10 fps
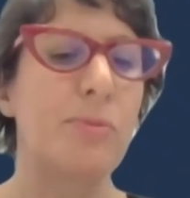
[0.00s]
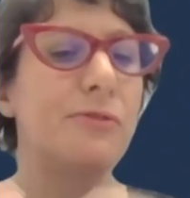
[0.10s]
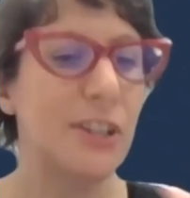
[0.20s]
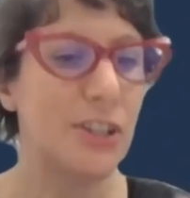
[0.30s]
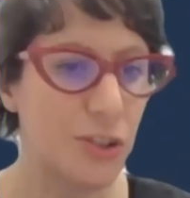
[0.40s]

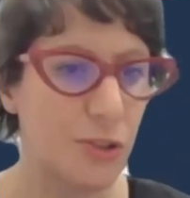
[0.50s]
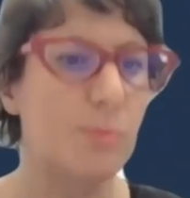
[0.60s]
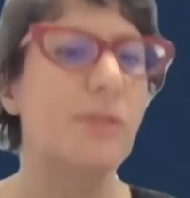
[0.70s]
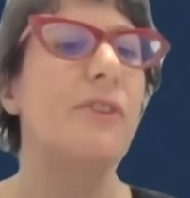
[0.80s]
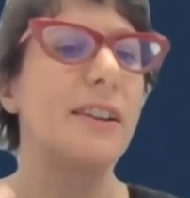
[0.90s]
professional
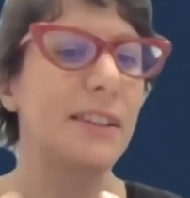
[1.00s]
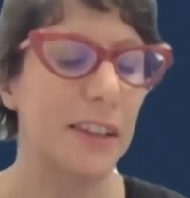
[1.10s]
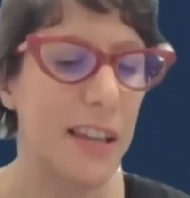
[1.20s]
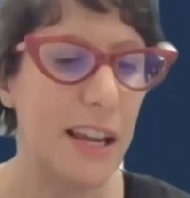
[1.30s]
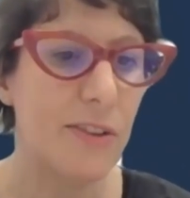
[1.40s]
providing a
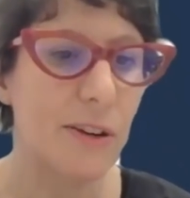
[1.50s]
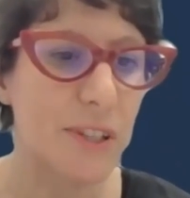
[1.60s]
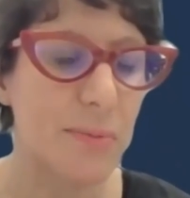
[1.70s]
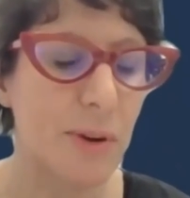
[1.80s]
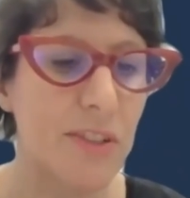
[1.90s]
caring
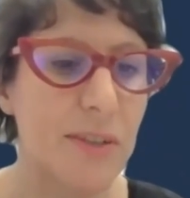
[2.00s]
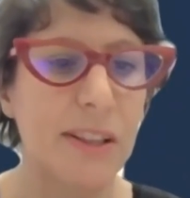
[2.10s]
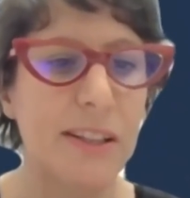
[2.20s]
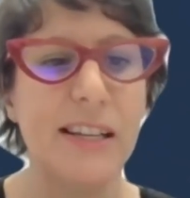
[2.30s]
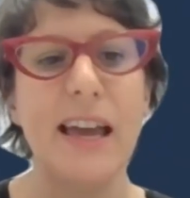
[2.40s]

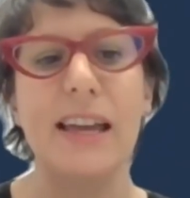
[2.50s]
responsibility,